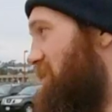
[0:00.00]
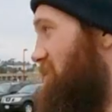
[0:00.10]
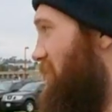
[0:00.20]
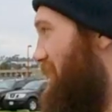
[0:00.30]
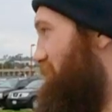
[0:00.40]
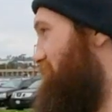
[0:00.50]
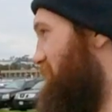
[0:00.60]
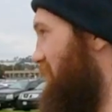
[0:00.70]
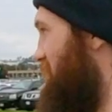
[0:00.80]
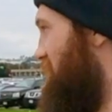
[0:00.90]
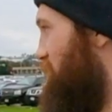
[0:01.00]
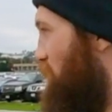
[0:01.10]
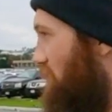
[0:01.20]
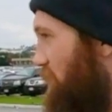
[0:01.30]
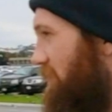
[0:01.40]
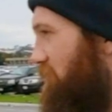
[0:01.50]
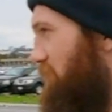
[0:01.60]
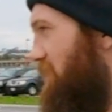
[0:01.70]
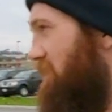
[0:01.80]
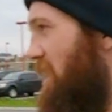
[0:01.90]
is the lot. This is what we've
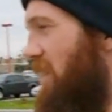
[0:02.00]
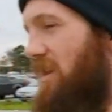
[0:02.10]
been